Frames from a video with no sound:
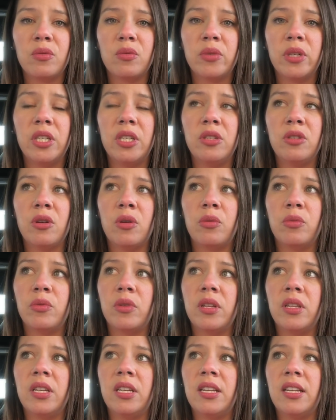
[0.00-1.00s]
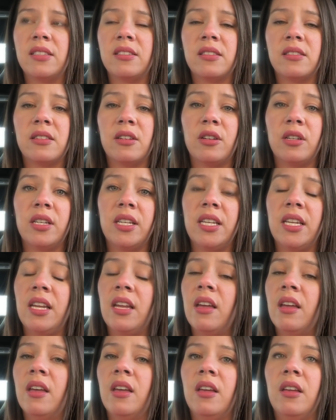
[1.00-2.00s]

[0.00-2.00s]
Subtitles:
We don't really necessarily